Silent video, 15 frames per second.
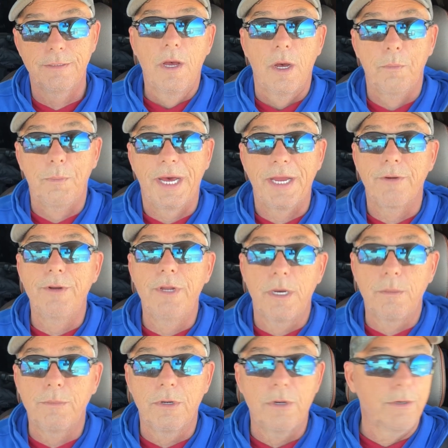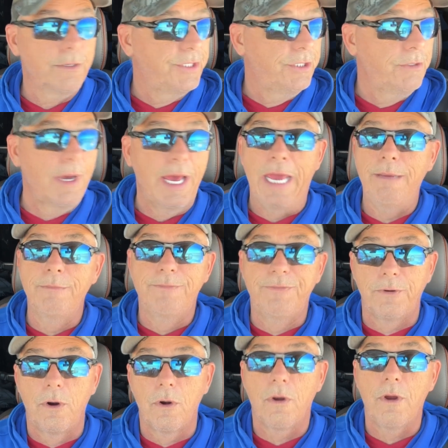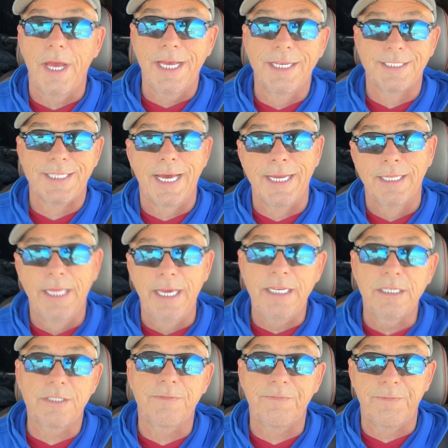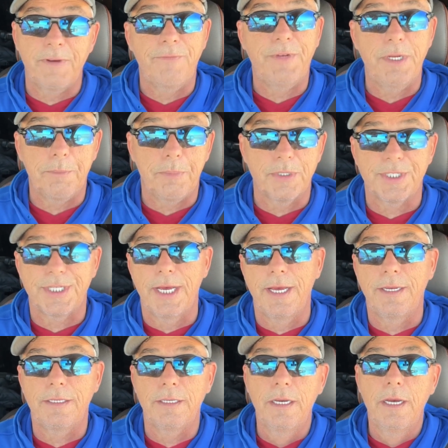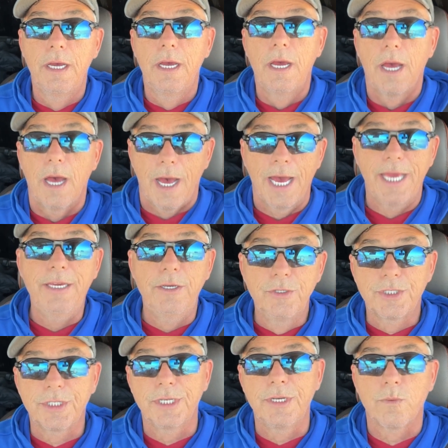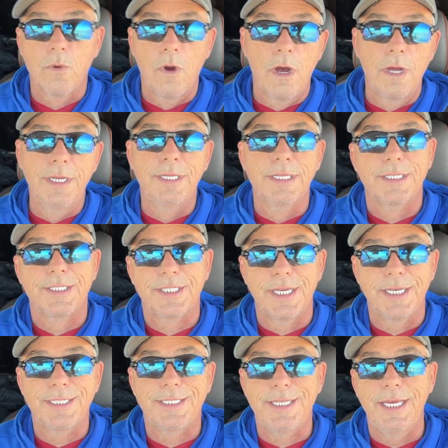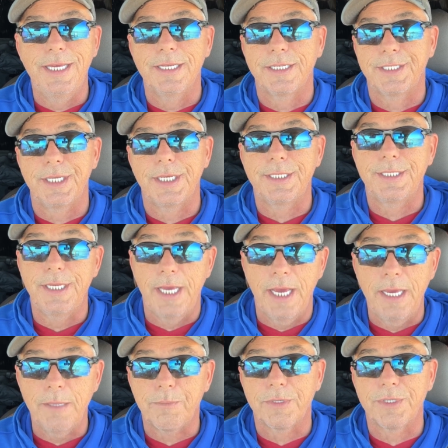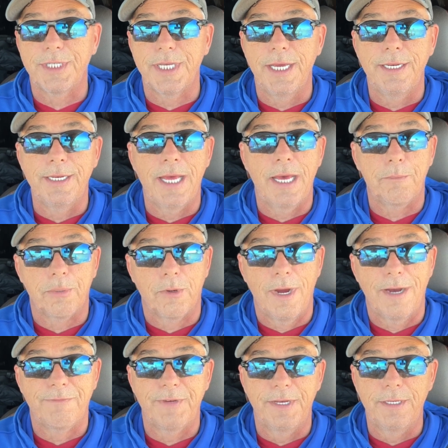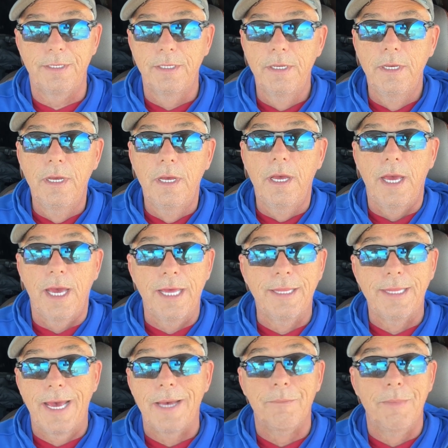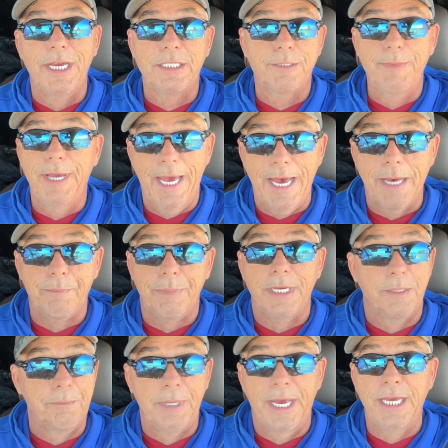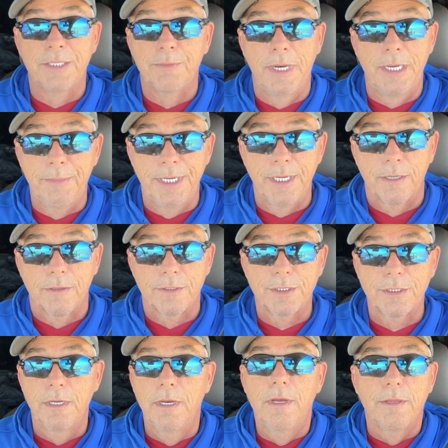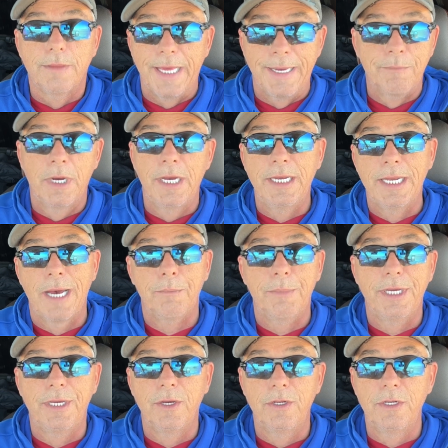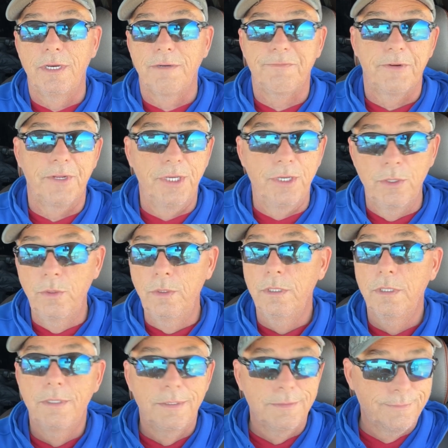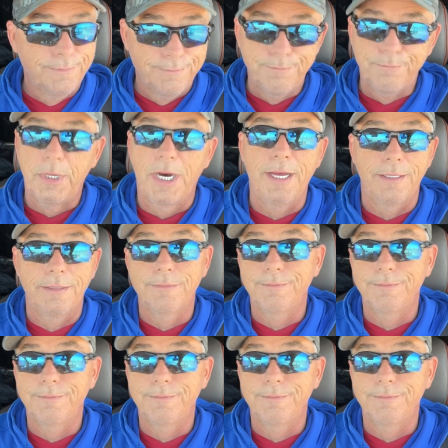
A better number to aim for is at least 50%. I usually run in the 60 to 68% net profit, and that makes me happy. It pays my bills. That might not be good enough for you, but